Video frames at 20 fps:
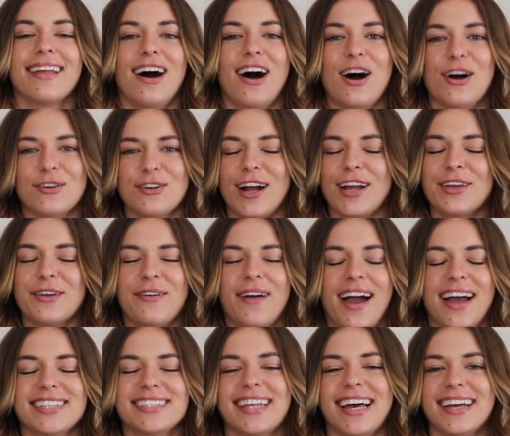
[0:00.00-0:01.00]
Alright you
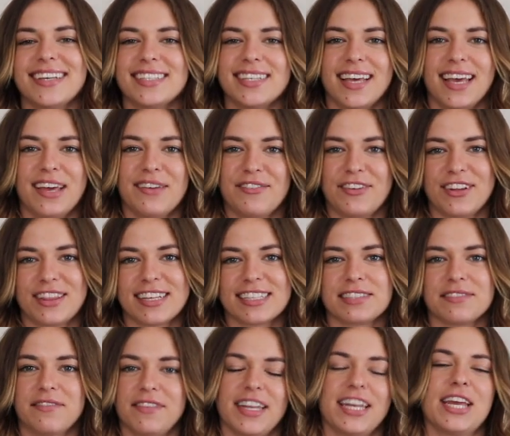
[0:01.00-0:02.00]
guys, that is it for
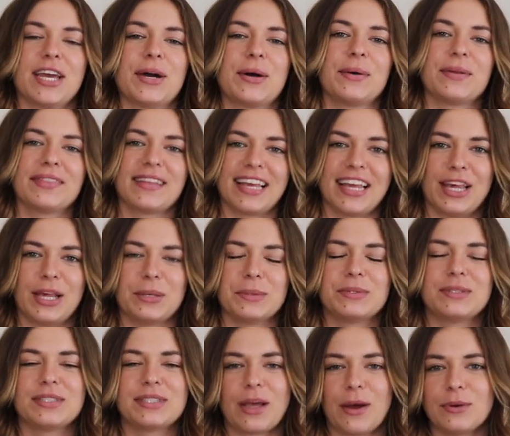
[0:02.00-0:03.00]
this video. Thank you
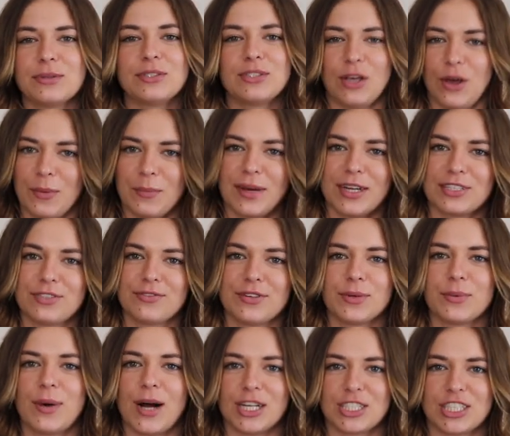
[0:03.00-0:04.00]
so, so much
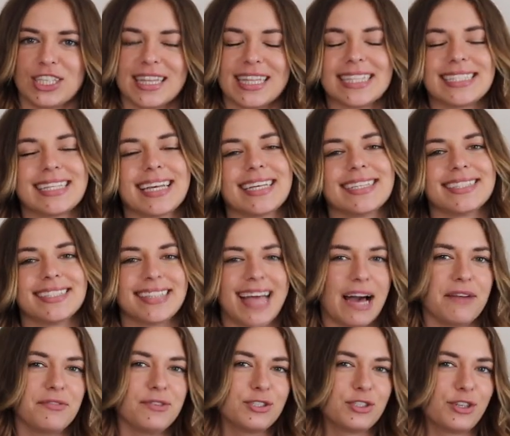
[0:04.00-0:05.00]
for watching this
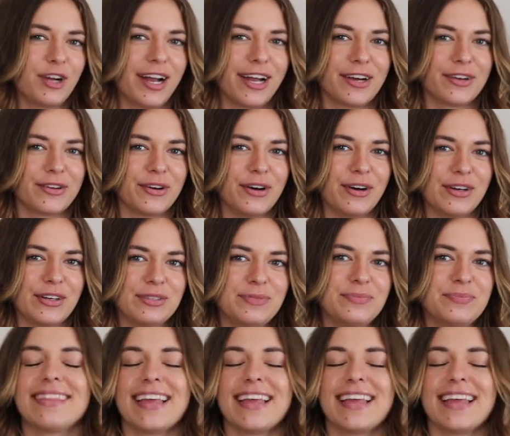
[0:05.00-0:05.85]
Zaful try-on haul.